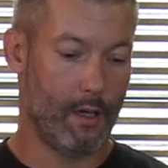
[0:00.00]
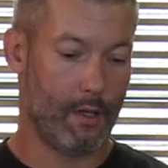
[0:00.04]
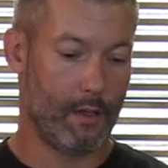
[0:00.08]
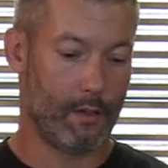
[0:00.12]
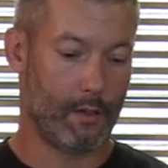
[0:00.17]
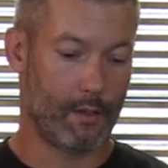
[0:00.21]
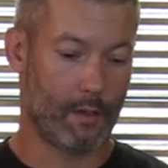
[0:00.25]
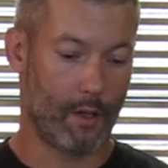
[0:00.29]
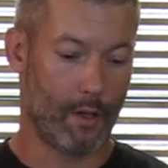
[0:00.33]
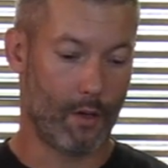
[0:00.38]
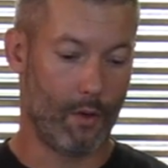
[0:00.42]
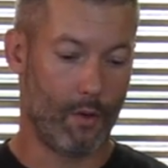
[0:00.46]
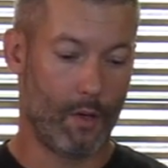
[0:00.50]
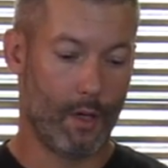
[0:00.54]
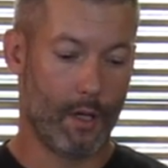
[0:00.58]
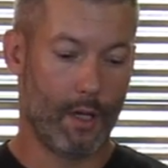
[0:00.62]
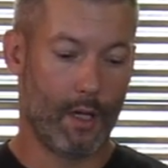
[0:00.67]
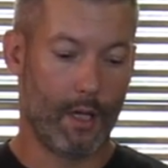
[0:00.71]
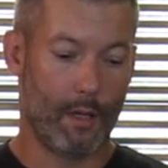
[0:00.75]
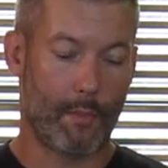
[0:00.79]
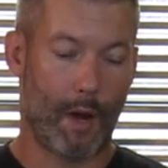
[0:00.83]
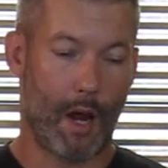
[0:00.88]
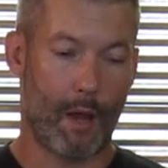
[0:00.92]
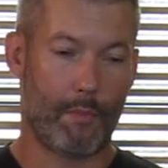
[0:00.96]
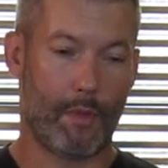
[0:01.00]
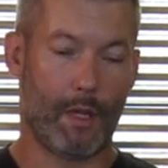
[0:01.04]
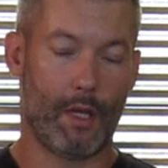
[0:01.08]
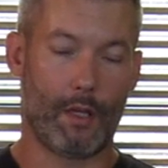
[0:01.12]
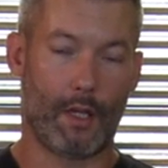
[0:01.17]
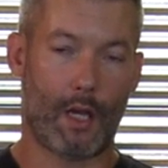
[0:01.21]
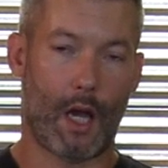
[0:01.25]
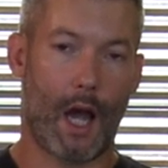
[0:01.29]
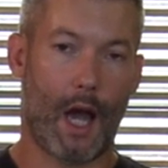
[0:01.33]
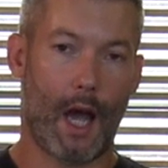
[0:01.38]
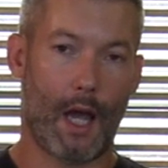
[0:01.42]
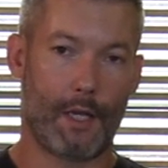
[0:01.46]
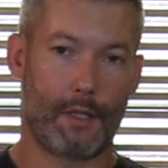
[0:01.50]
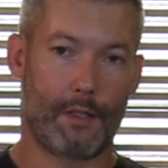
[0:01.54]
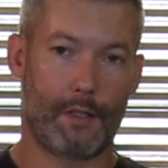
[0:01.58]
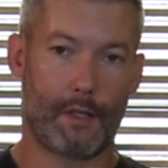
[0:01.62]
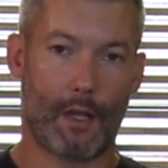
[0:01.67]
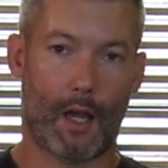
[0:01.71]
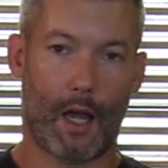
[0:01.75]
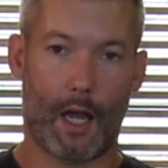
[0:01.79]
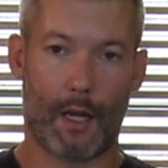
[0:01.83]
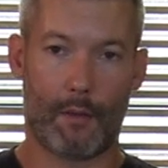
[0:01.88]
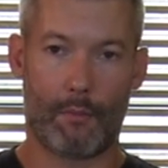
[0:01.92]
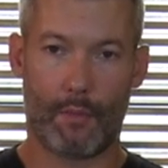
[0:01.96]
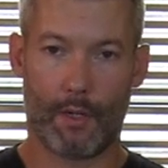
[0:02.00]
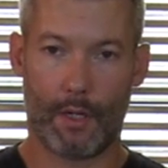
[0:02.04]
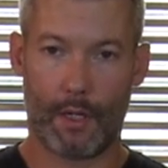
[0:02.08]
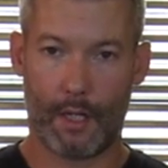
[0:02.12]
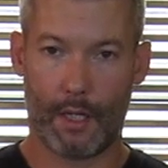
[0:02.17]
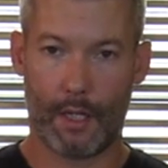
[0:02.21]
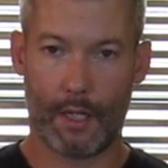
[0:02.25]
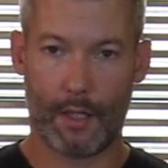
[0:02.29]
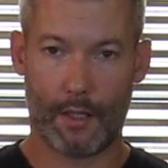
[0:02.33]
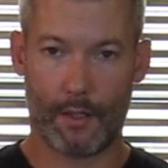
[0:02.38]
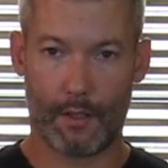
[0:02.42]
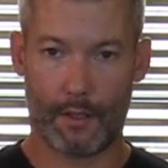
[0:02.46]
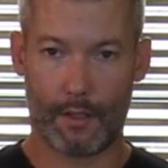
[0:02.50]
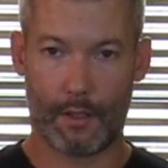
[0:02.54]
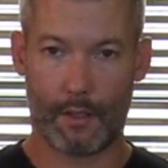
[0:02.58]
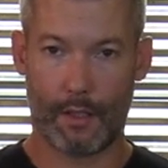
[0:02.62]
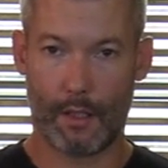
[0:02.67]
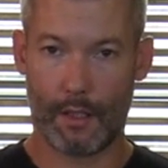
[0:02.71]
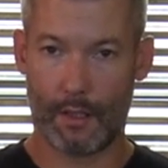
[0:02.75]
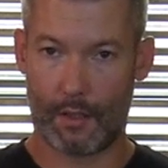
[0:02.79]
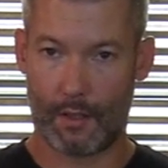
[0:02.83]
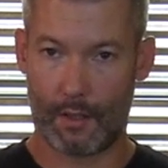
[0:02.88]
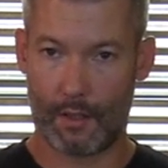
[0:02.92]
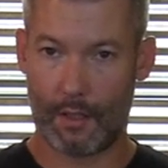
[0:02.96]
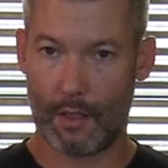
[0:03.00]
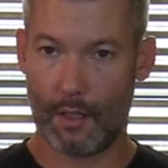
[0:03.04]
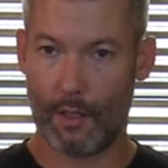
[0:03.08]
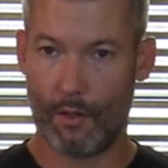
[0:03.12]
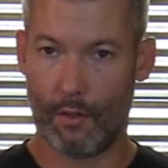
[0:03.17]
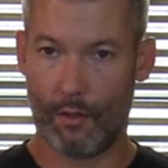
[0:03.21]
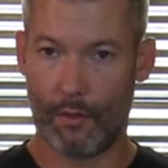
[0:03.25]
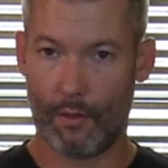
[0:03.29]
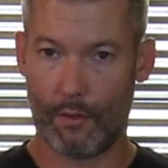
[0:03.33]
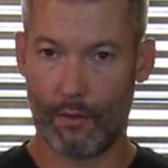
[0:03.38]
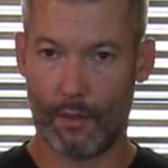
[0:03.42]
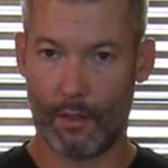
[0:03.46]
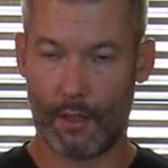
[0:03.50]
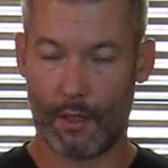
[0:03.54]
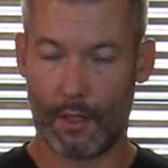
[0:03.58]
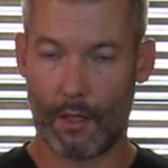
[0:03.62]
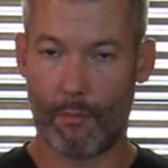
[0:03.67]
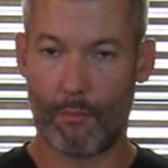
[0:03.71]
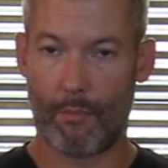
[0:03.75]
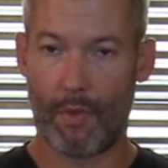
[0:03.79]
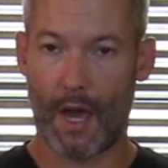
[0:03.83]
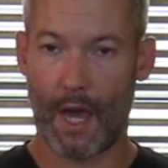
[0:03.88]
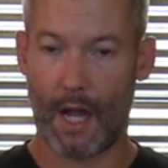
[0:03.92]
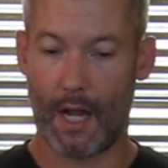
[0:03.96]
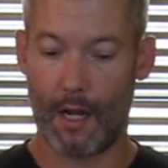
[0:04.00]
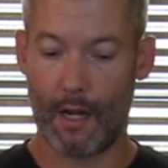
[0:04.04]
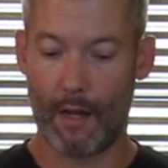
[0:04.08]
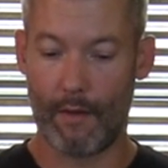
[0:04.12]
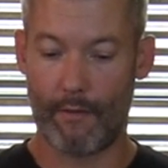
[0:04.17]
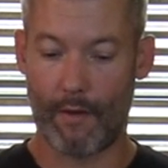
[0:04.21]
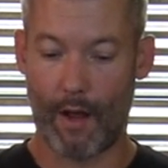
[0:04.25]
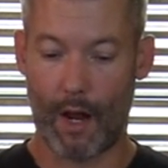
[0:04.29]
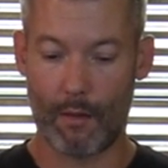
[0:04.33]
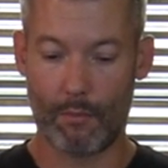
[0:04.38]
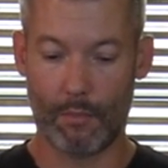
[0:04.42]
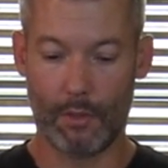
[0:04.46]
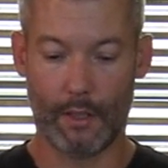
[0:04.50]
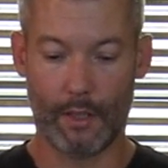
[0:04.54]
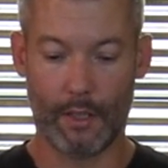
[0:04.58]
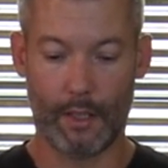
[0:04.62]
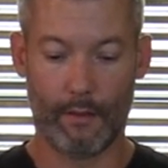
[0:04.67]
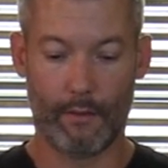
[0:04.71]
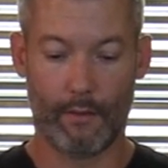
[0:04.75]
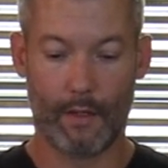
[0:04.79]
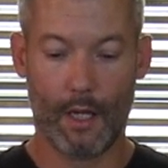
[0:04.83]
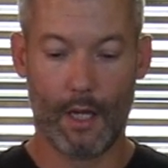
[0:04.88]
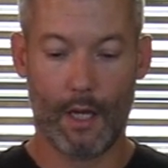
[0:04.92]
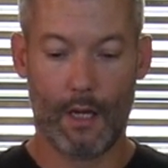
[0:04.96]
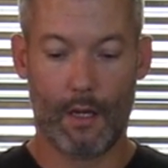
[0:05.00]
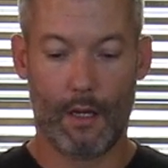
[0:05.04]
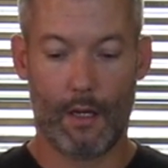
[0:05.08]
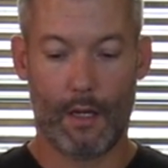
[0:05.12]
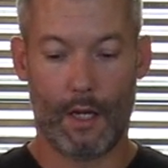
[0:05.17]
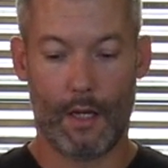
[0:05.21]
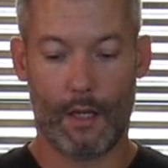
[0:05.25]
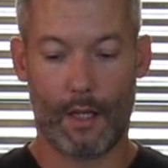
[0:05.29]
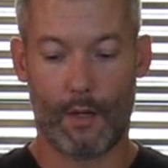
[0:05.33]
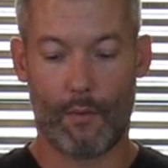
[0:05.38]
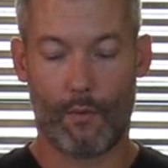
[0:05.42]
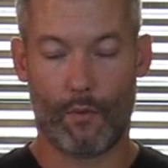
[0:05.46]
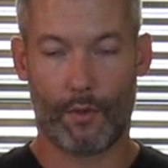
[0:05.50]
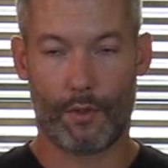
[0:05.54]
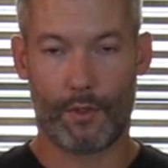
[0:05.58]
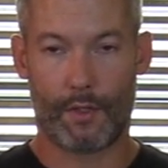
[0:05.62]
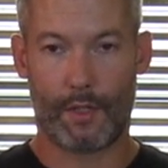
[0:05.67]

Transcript: So it might be on the high side, but it's still competitive, I believe. And then we'll